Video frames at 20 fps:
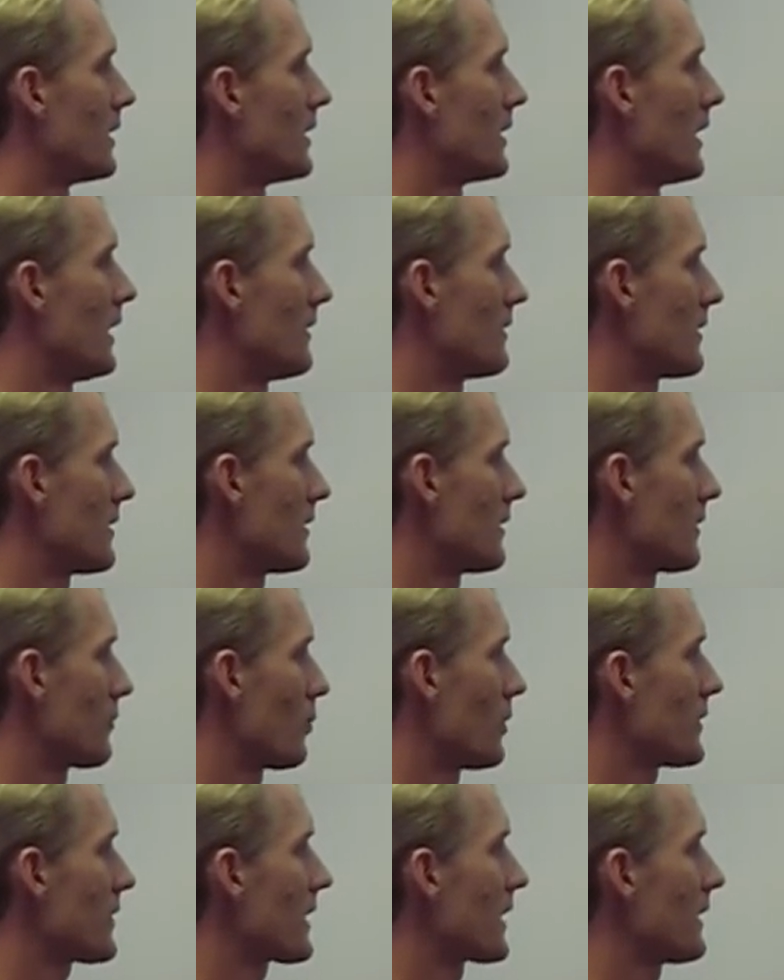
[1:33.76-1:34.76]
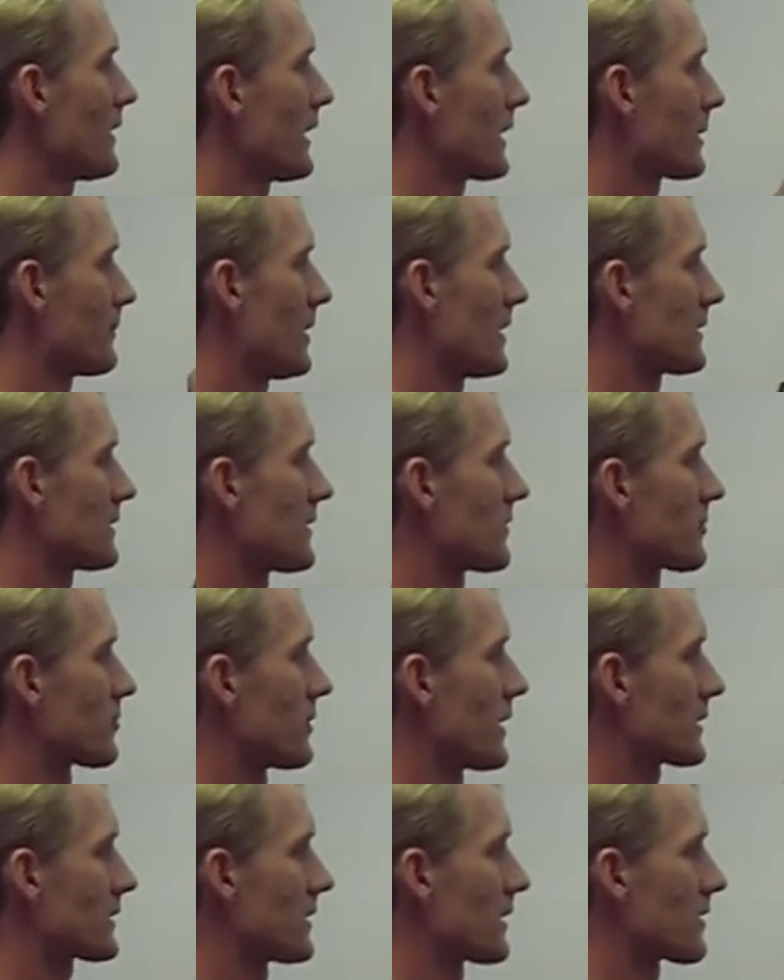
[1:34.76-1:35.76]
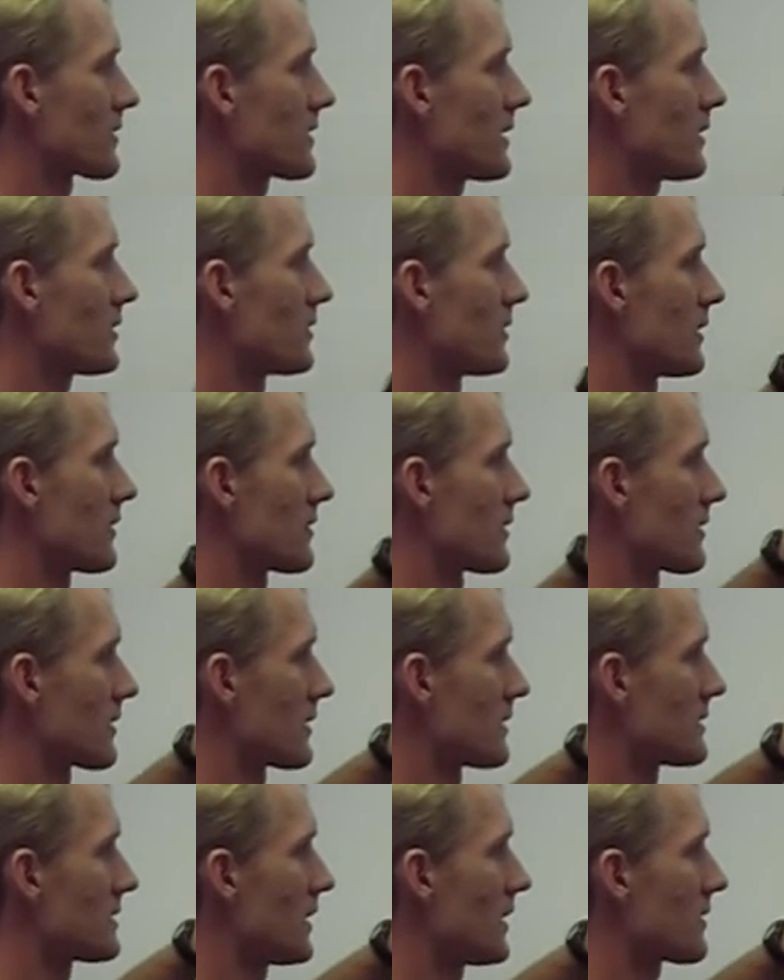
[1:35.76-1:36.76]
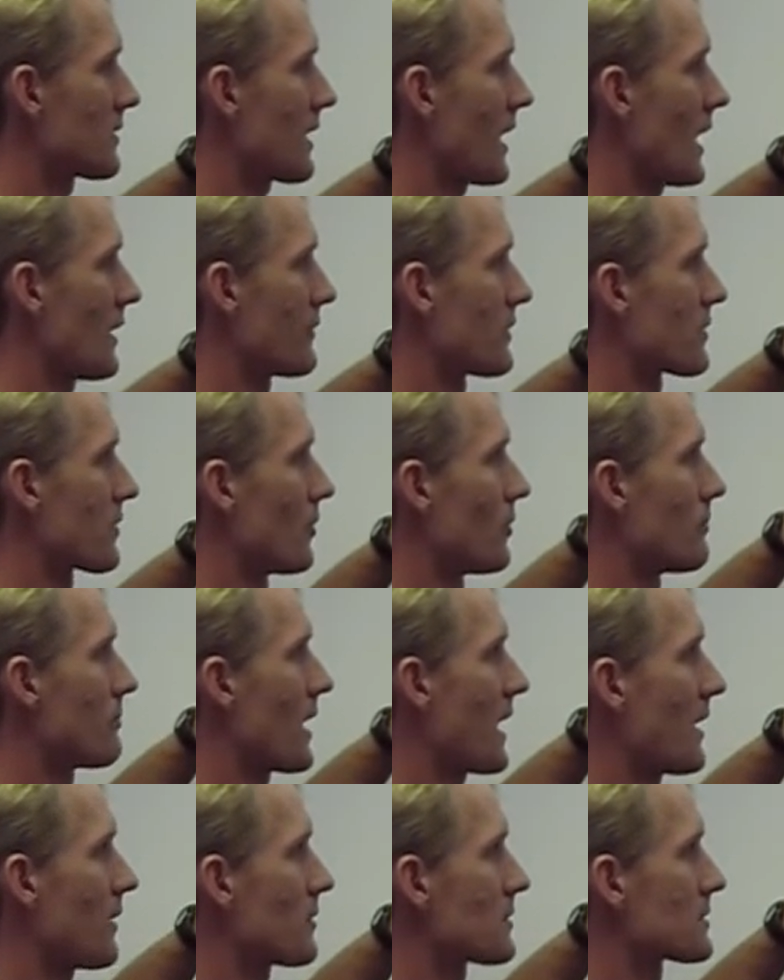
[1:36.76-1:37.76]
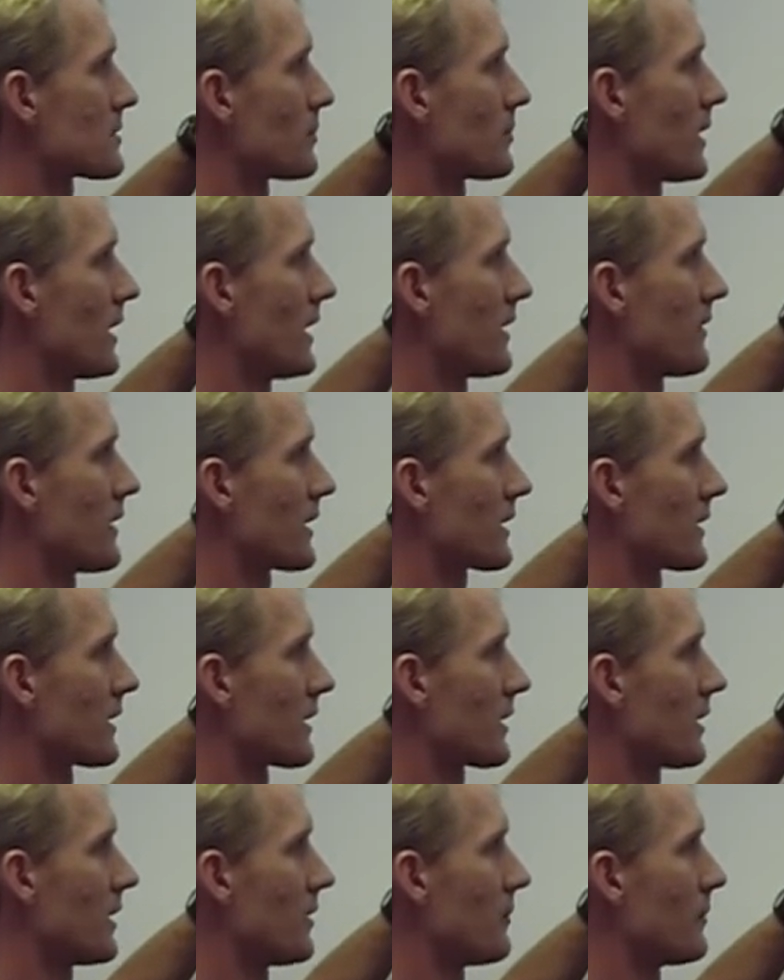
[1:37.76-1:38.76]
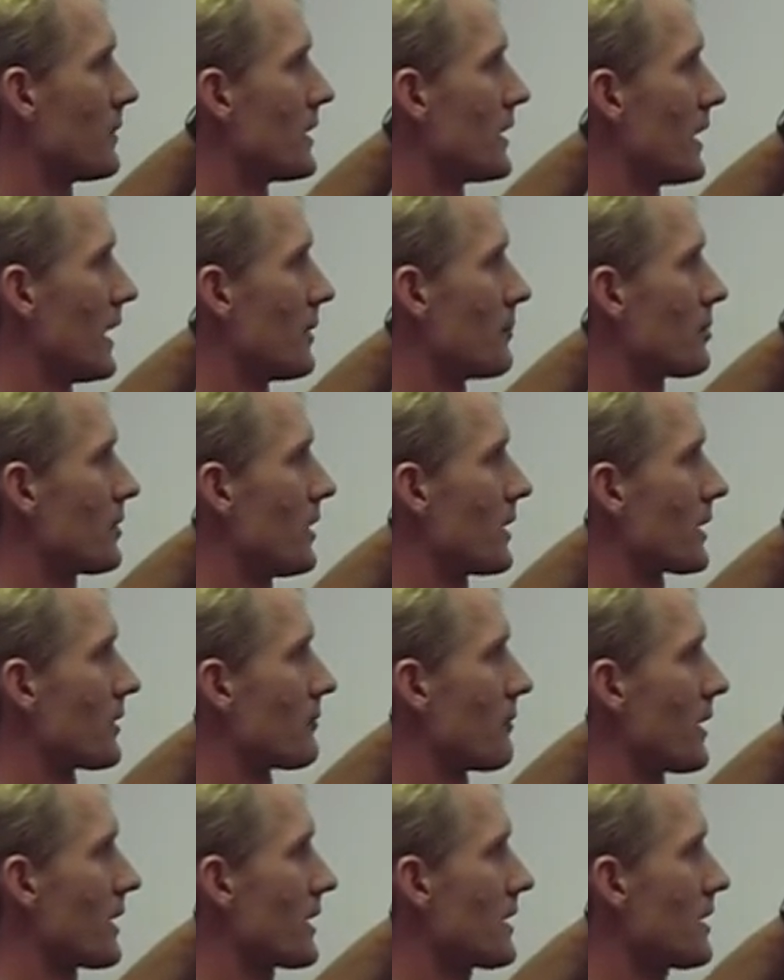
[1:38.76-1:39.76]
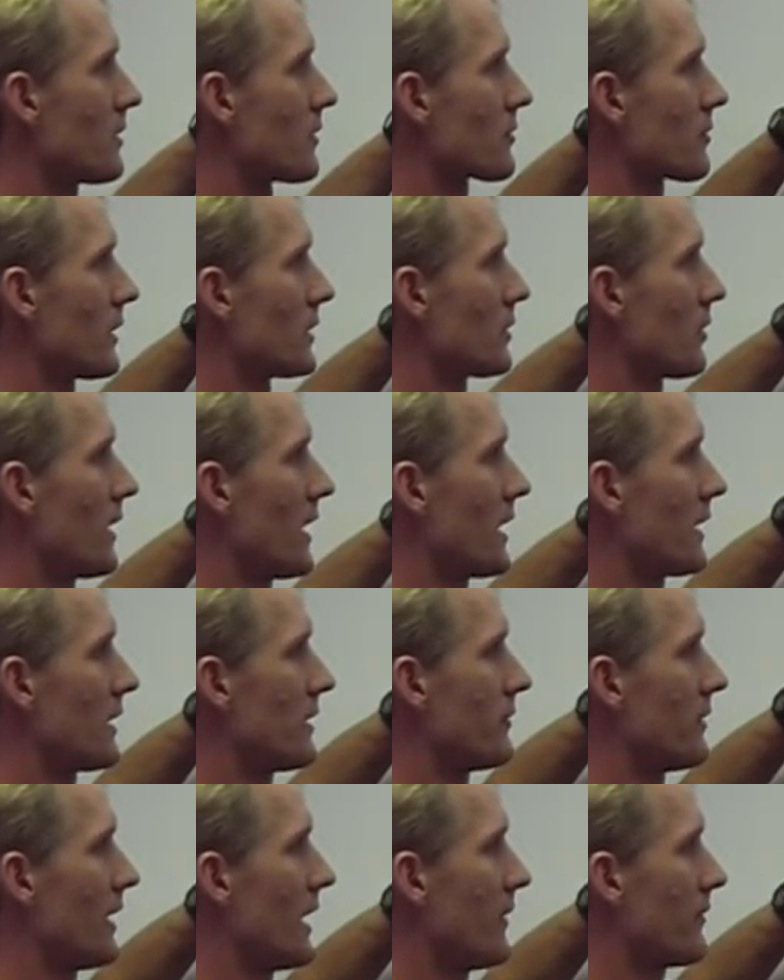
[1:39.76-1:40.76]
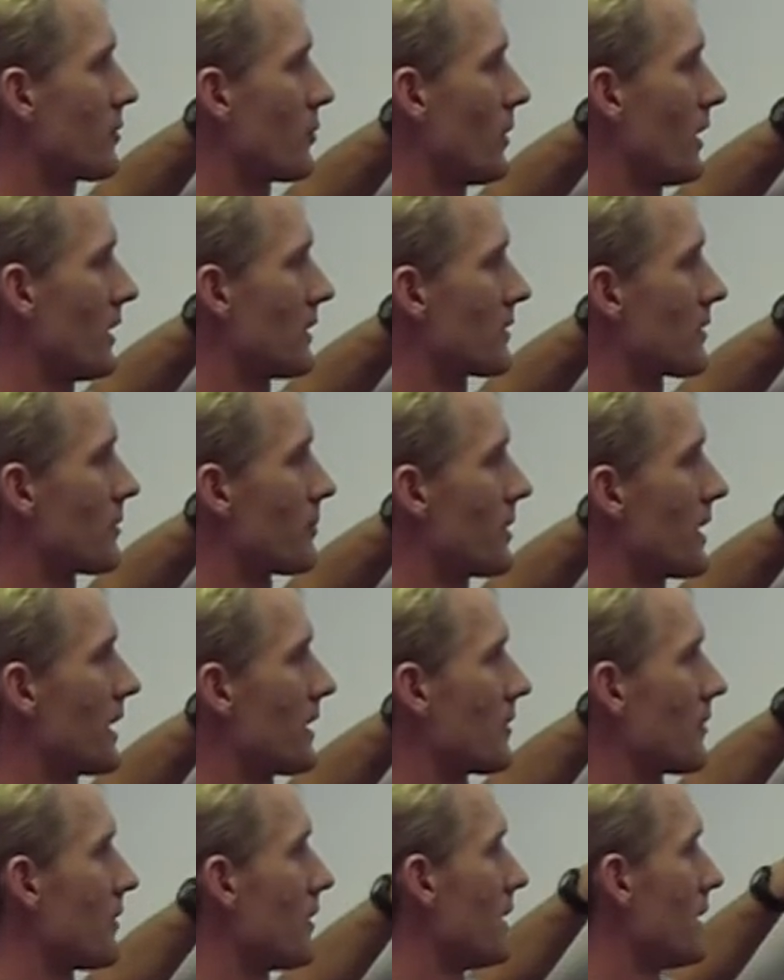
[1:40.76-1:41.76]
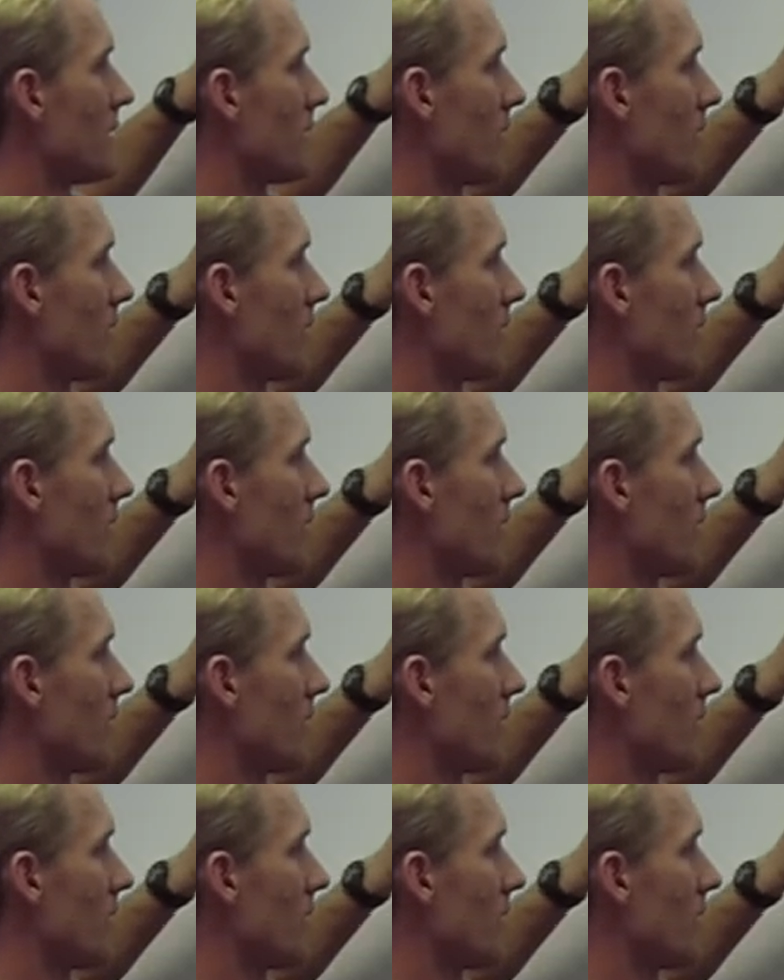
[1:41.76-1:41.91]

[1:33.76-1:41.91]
And one thing I like about these direct link cell units is it does have its own power supply that can come and plug in right here, so I don't even have to wire it to the panel.